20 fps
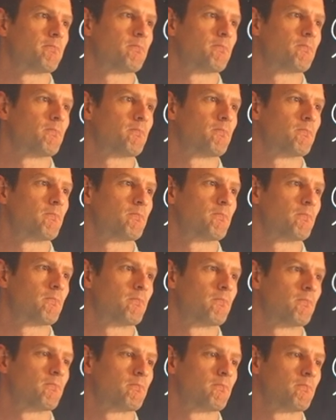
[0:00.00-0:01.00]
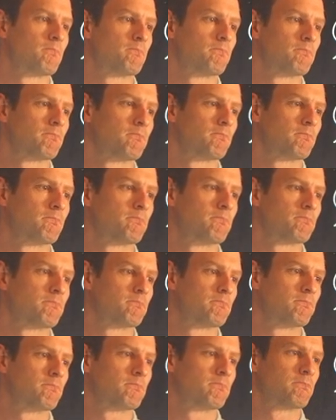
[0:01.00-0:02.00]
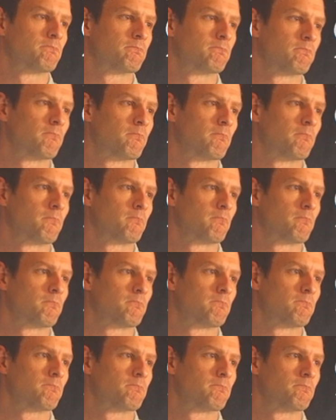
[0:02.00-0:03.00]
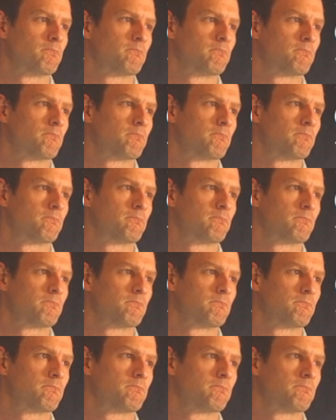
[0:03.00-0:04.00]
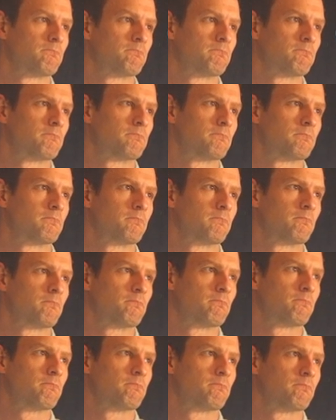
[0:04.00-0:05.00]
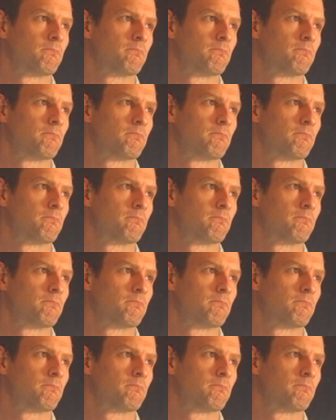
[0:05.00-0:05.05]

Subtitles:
(silence)